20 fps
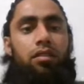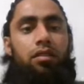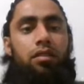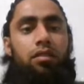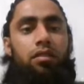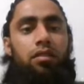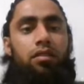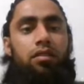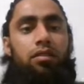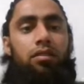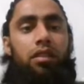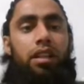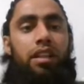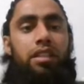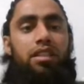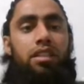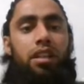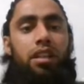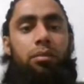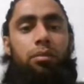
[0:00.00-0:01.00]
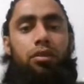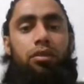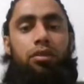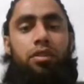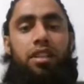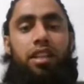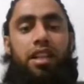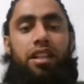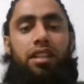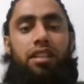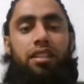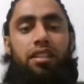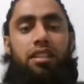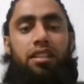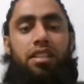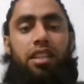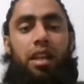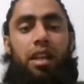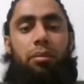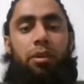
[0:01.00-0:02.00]
So let's upload the
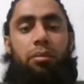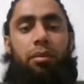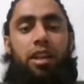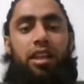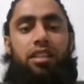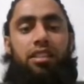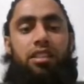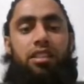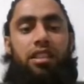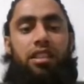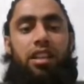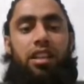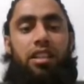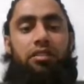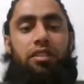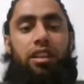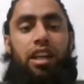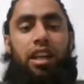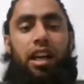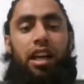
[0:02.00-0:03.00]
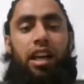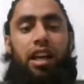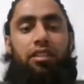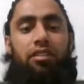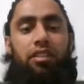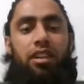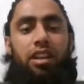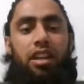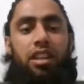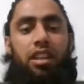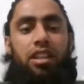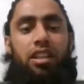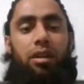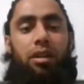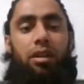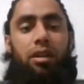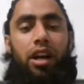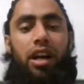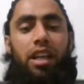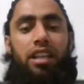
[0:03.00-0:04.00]
same image. Then we have the
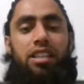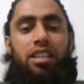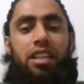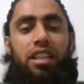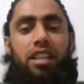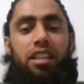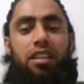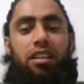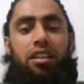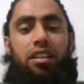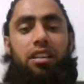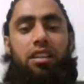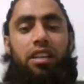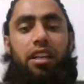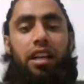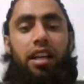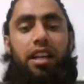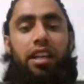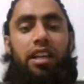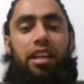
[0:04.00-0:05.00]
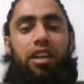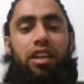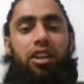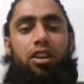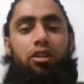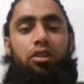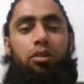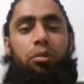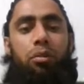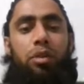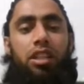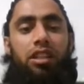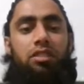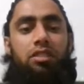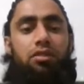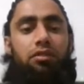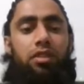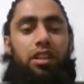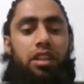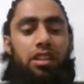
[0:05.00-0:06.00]
price here and Indian rupees. So
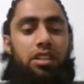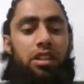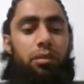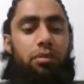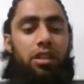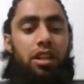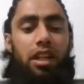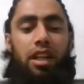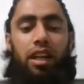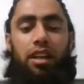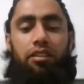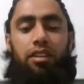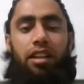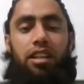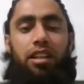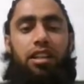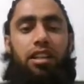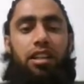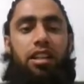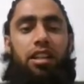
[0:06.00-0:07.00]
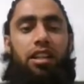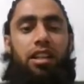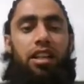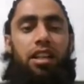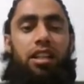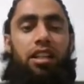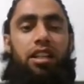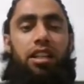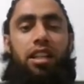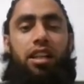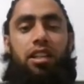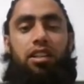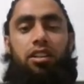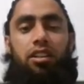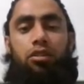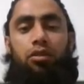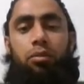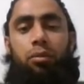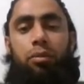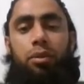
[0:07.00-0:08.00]
for example, I have added
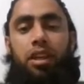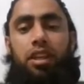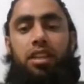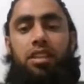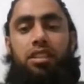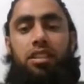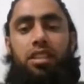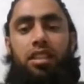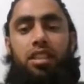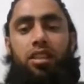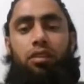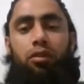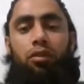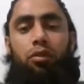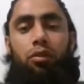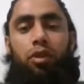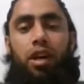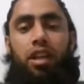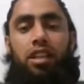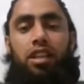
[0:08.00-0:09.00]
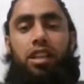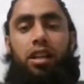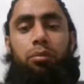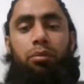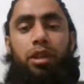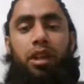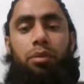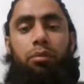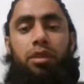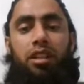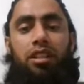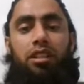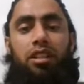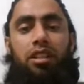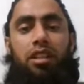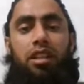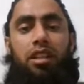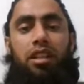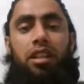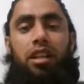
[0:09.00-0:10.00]
300 rupees one-time payment,
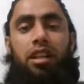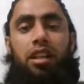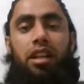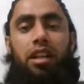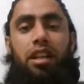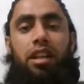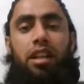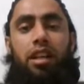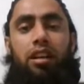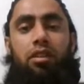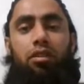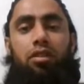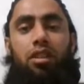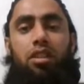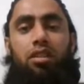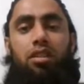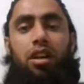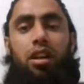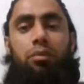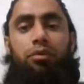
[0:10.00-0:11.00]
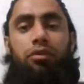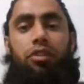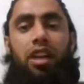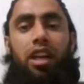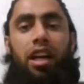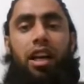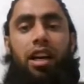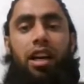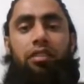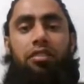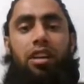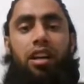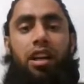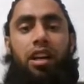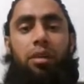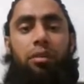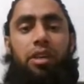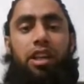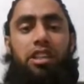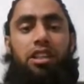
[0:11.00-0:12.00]
and on the top we have
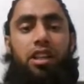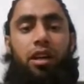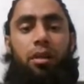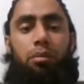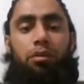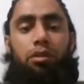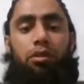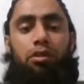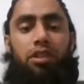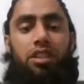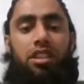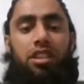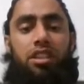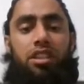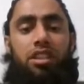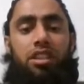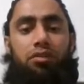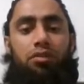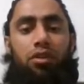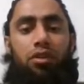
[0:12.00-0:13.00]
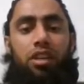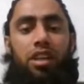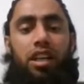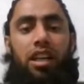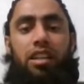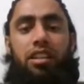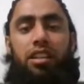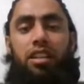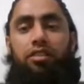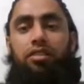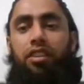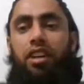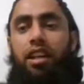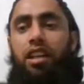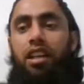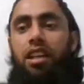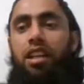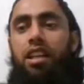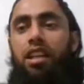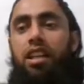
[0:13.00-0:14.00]
image uploaded successfully, and then
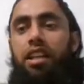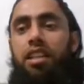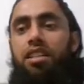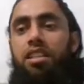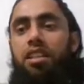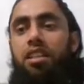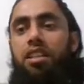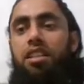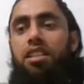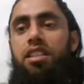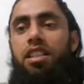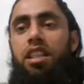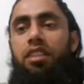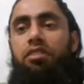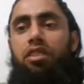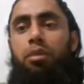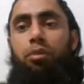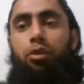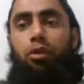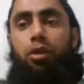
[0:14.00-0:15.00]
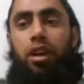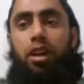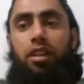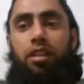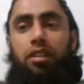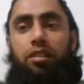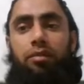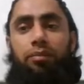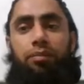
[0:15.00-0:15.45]
finally let's save the product.